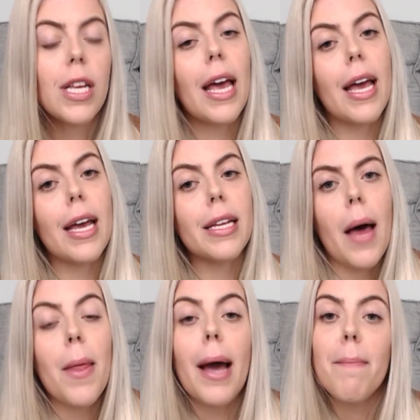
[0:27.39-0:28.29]

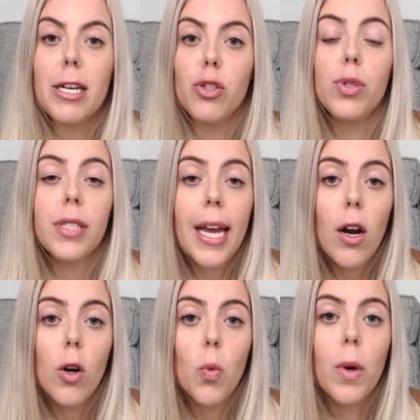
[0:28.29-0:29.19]
and that makes you
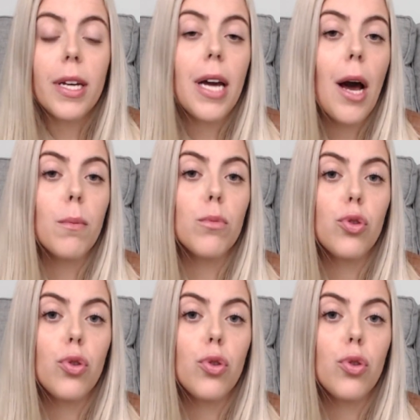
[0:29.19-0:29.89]
scared when it comes